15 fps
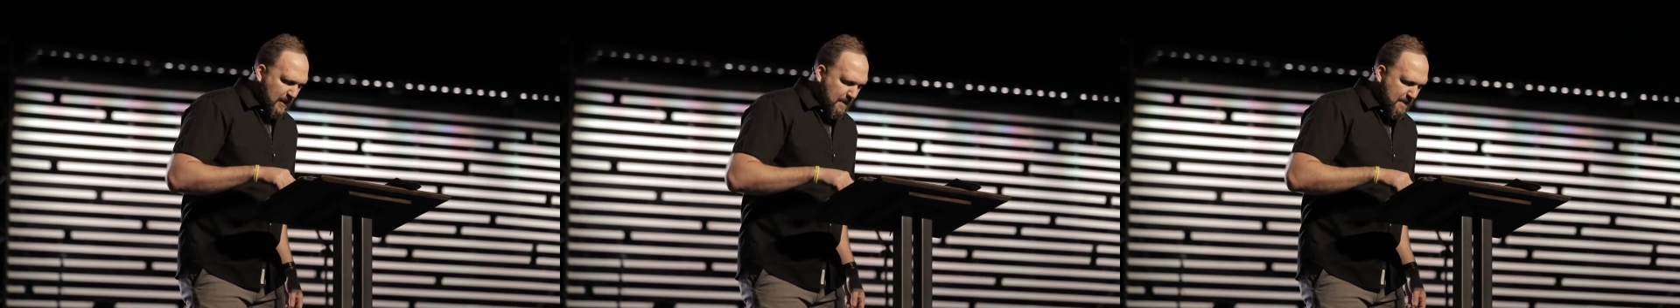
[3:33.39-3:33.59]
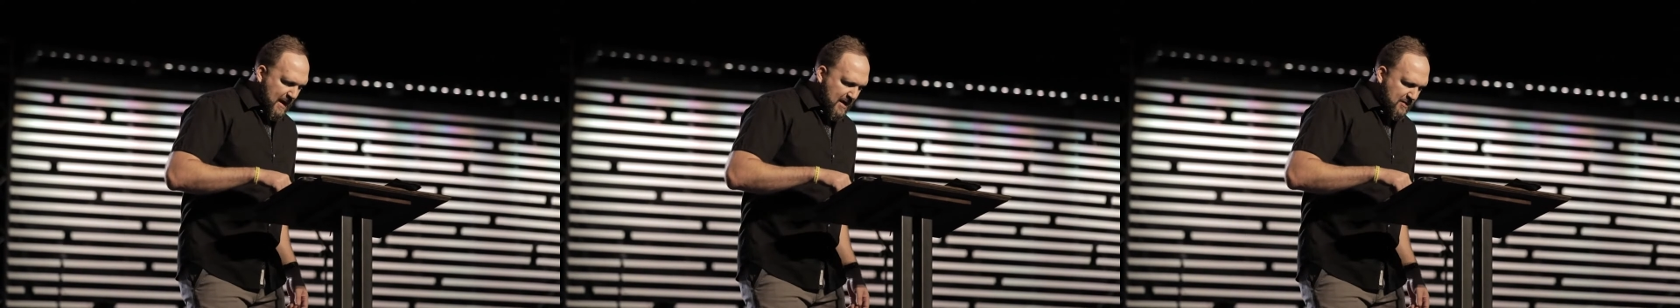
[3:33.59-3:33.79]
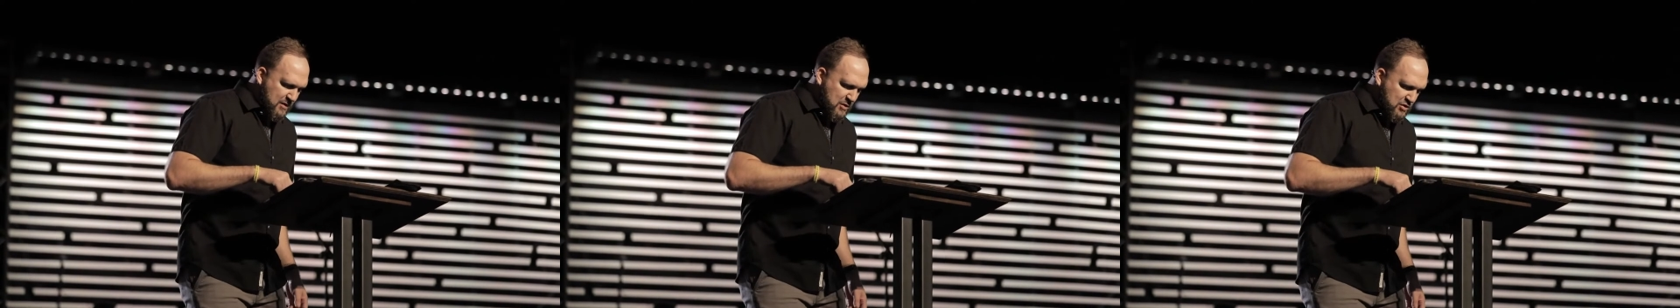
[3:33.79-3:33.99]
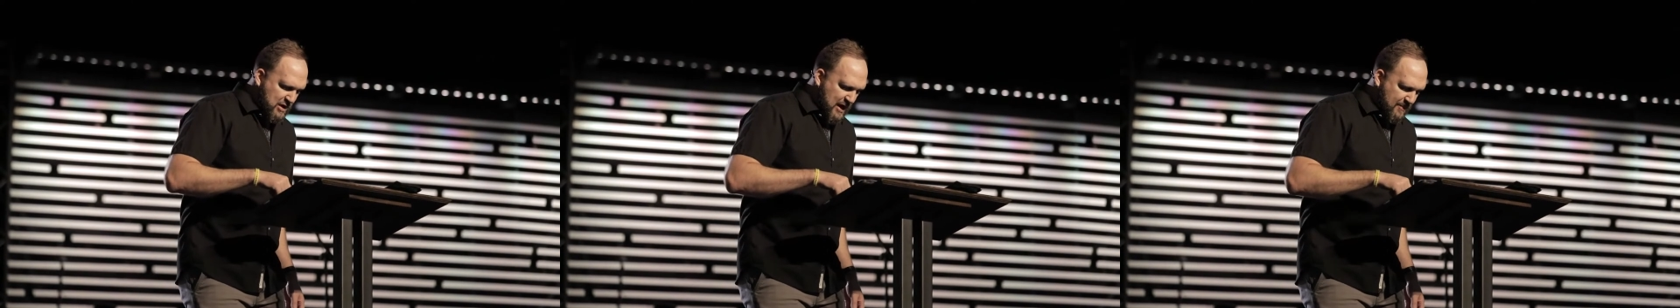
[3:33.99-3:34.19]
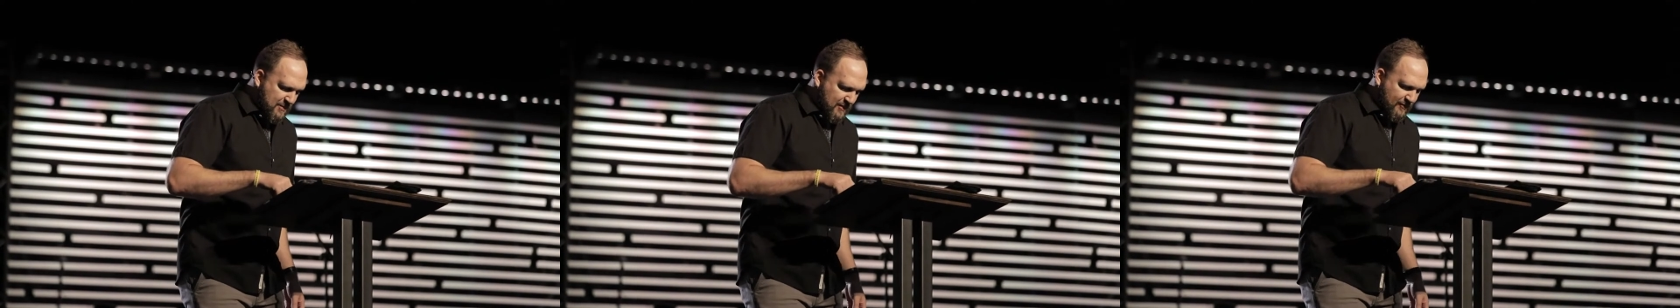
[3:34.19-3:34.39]
Matthew
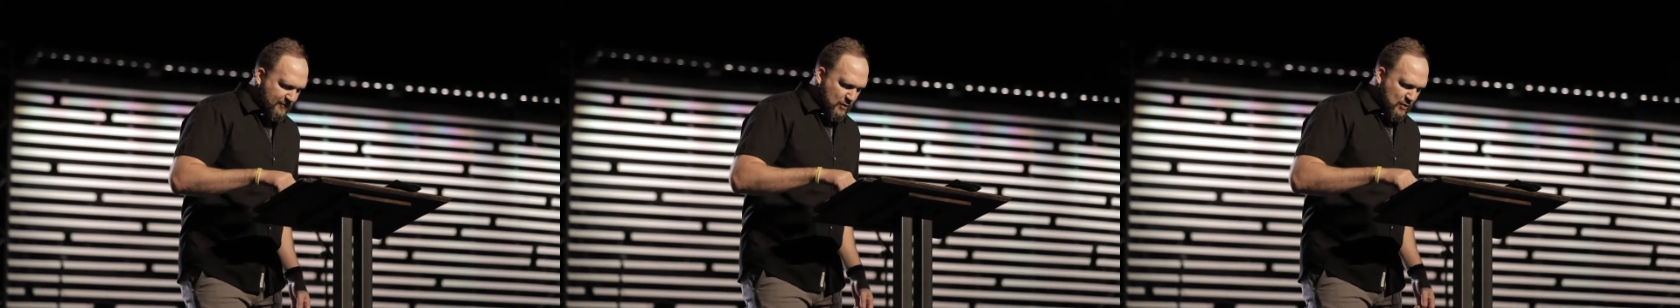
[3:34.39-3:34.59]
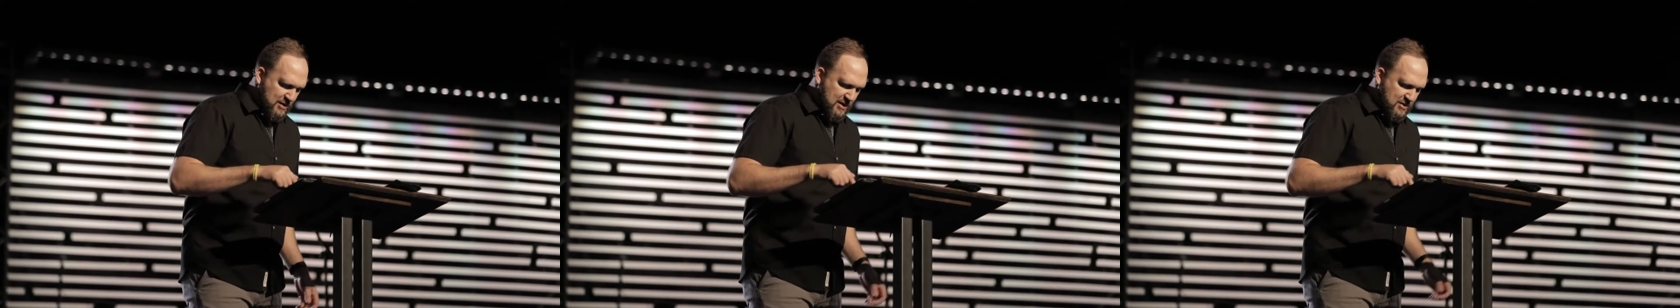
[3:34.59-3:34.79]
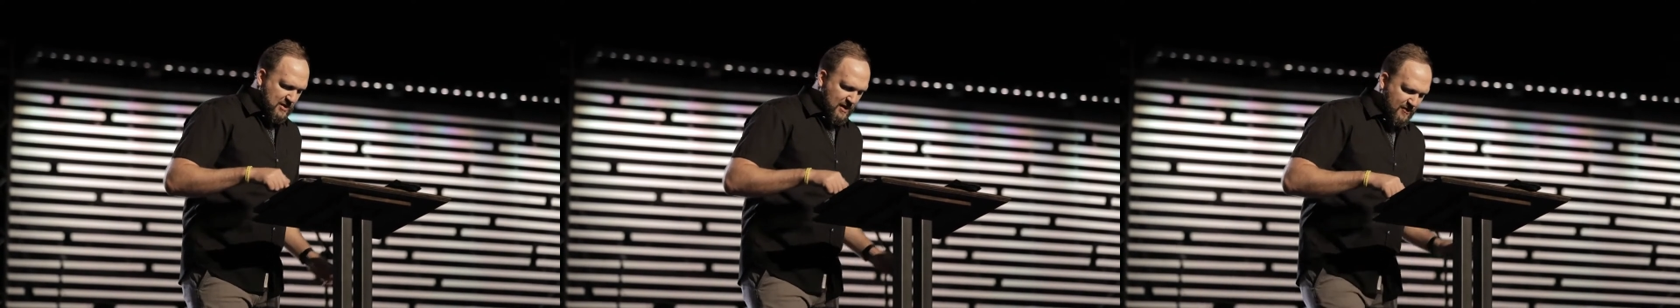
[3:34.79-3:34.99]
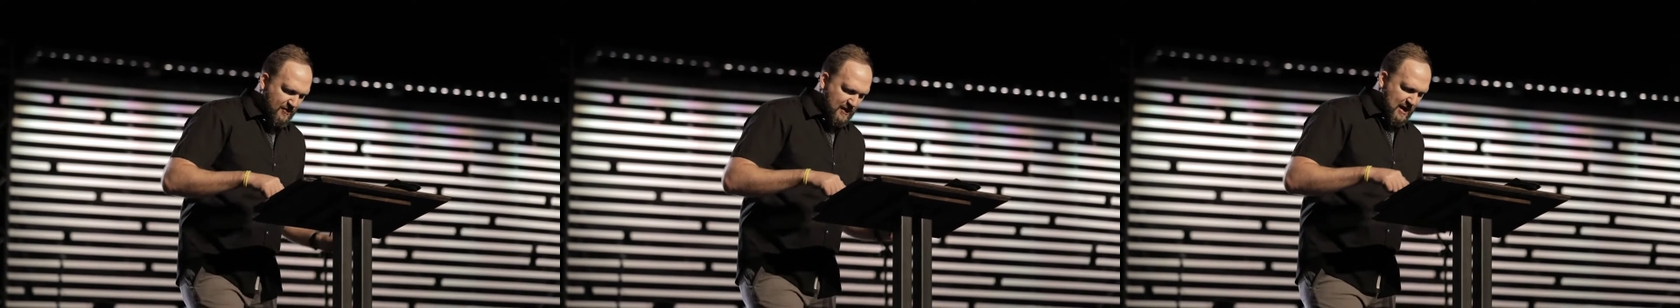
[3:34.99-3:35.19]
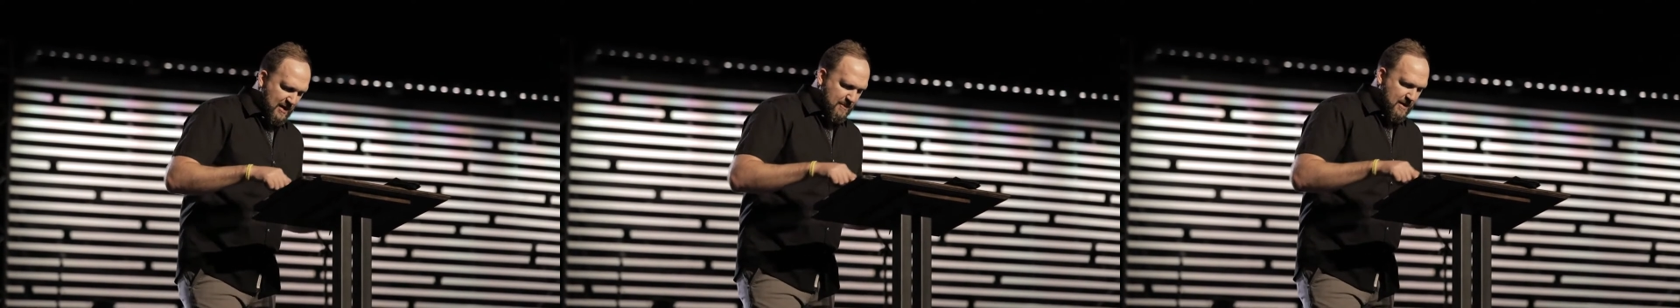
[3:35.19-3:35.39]
chapter 4, as I try to
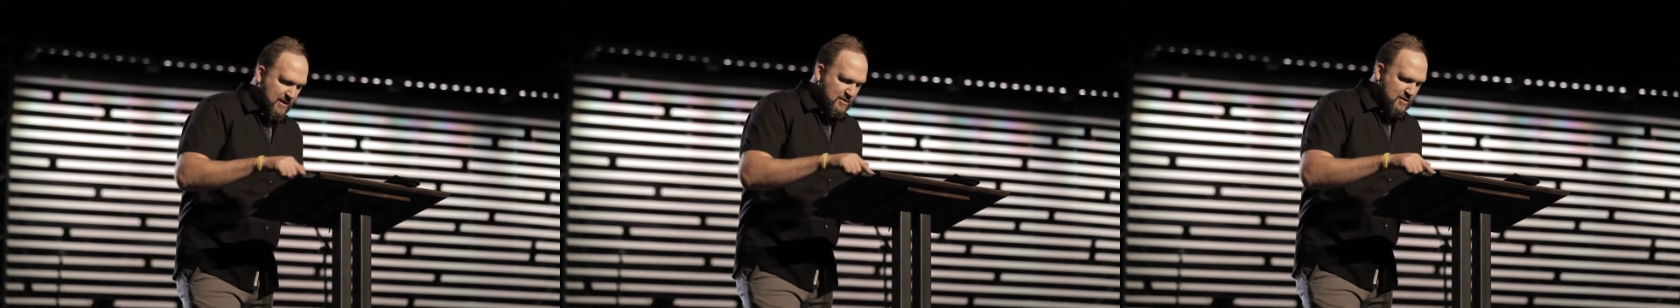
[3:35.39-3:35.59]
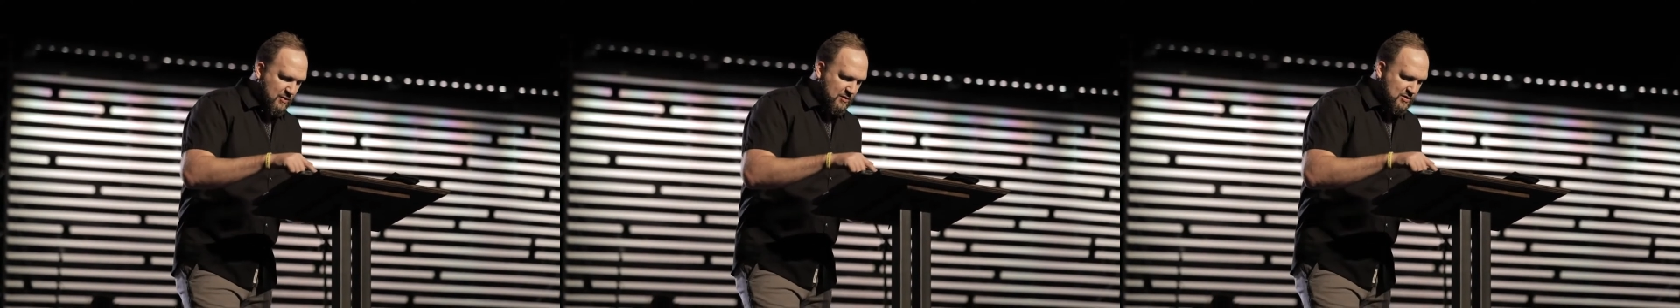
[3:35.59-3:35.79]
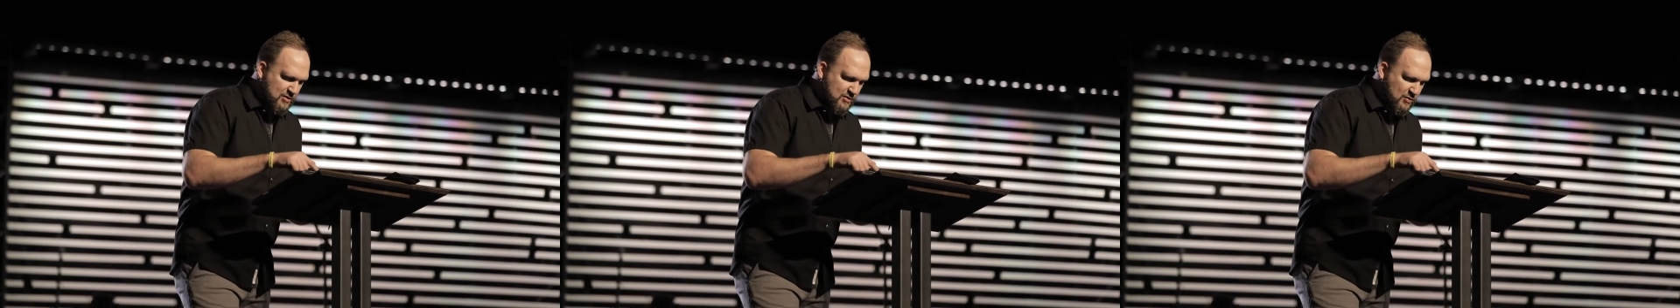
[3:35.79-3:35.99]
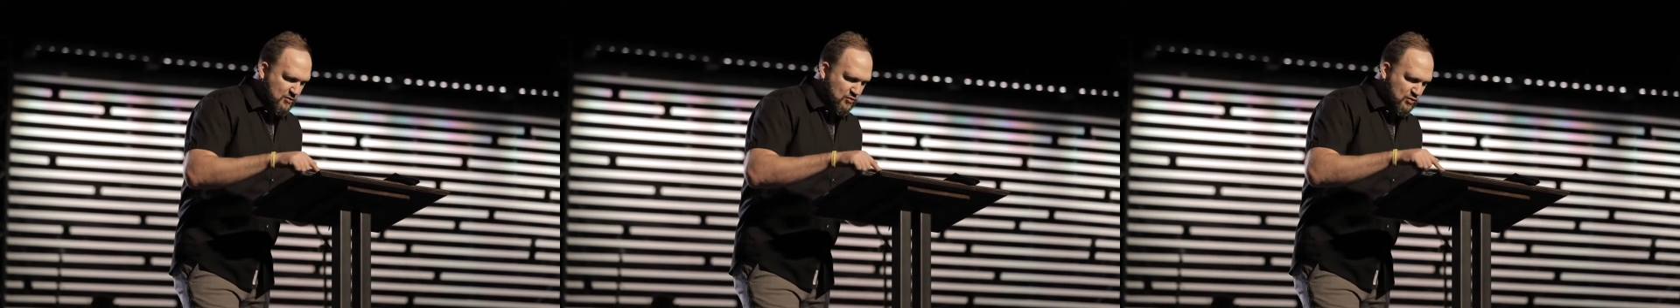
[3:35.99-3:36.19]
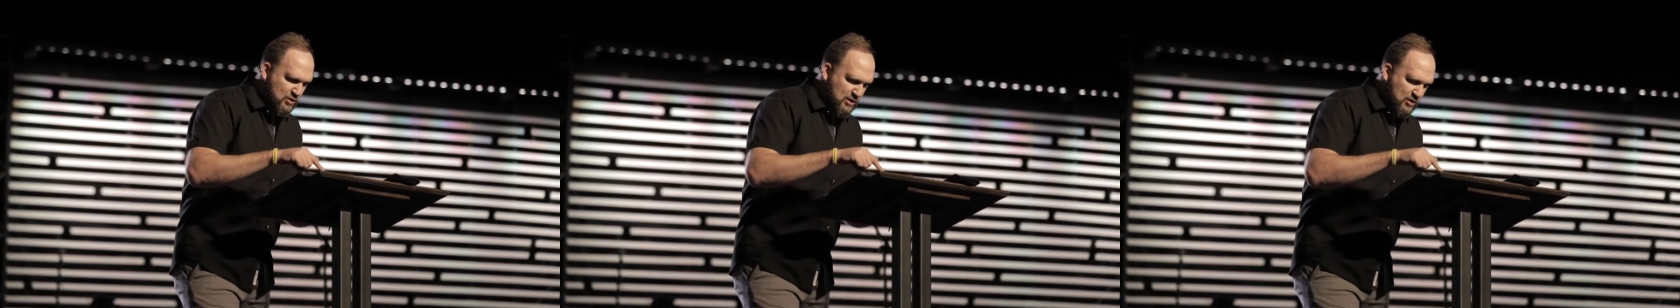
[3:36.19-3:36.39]
find my notes
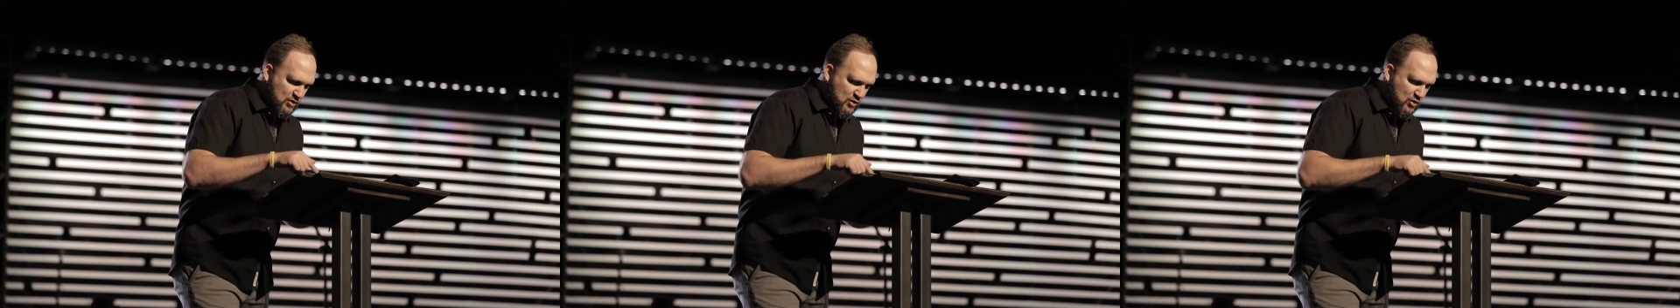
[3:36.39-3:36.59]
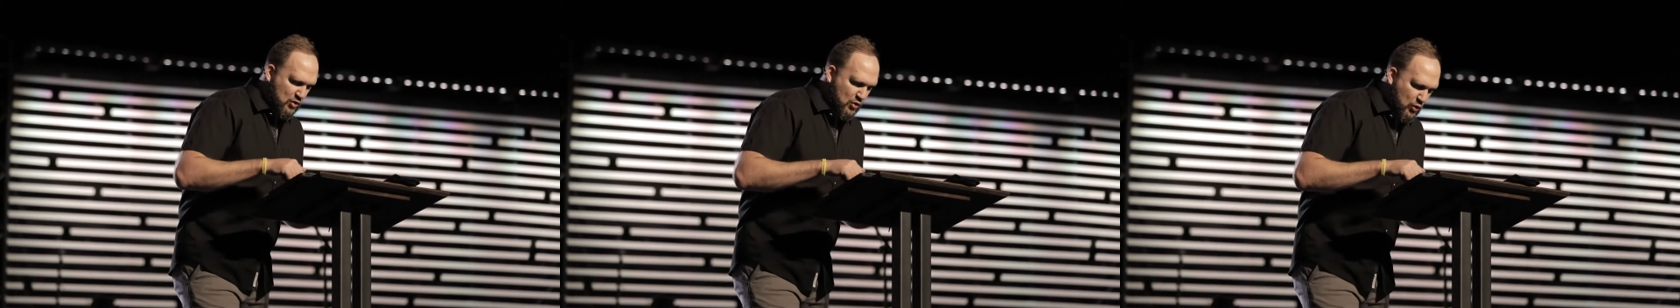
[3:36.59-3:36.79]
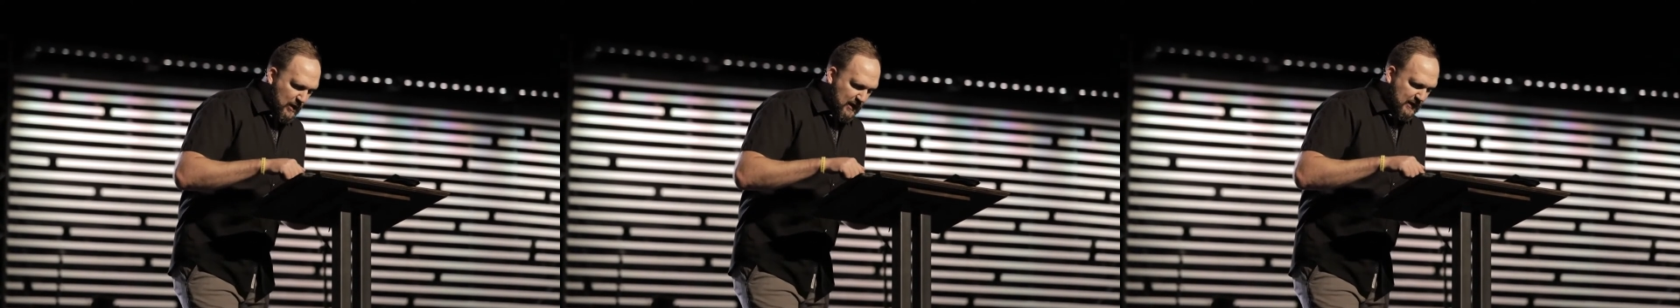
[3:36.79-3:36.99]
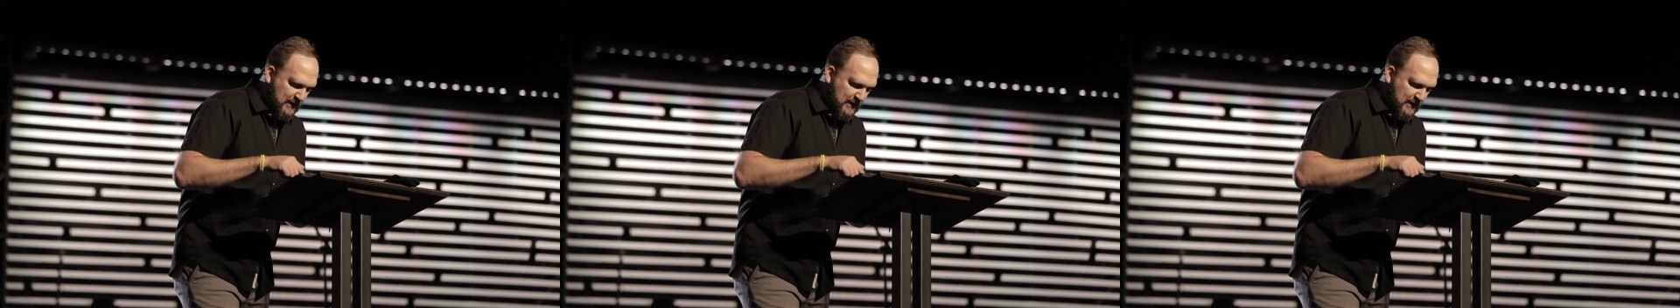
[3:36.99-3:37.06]
real quick.